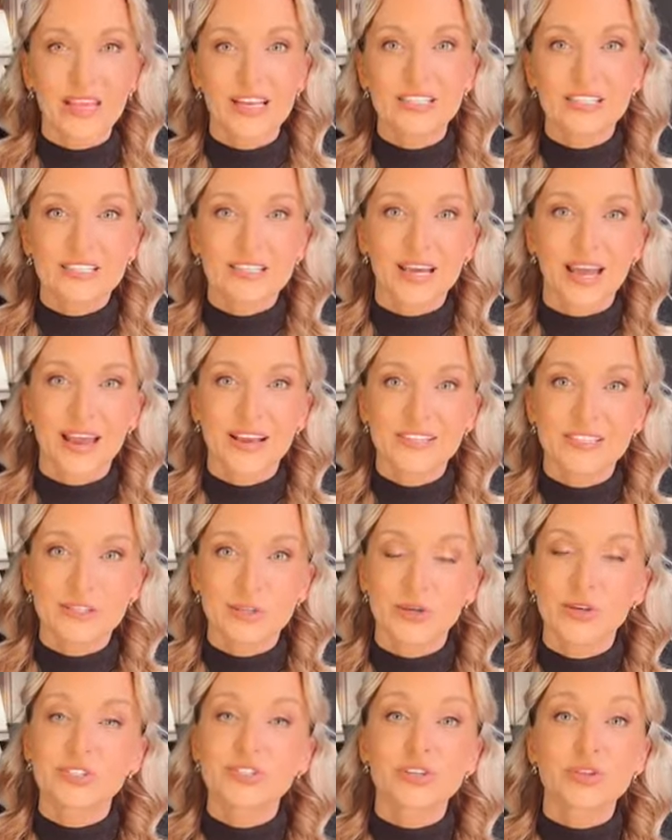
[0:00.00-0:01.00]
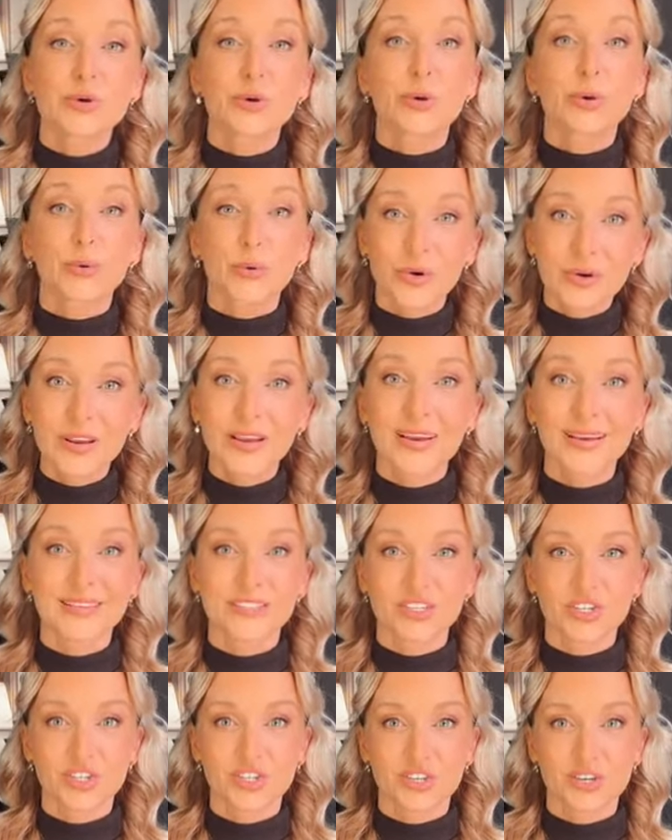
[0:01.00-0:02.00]
In this case, you go into the chronic
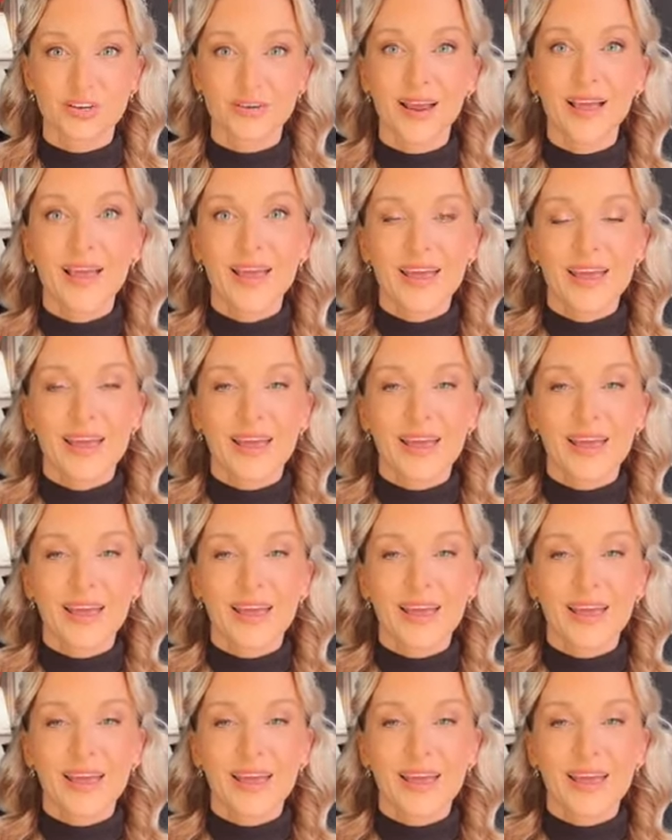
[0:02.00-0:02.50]
condition